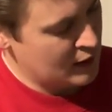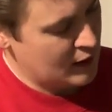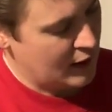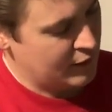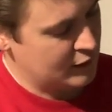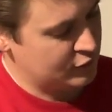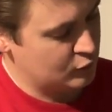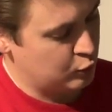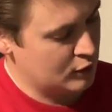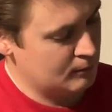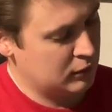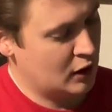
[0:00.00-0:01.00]
And this
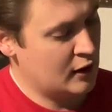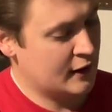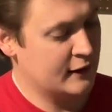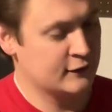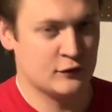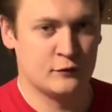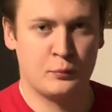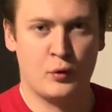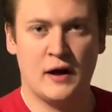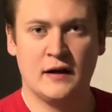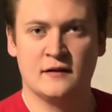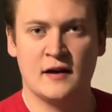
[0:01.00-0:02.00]
wooden block has a
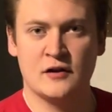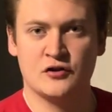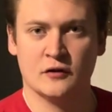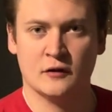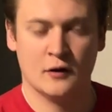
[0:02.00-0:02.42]
spring tension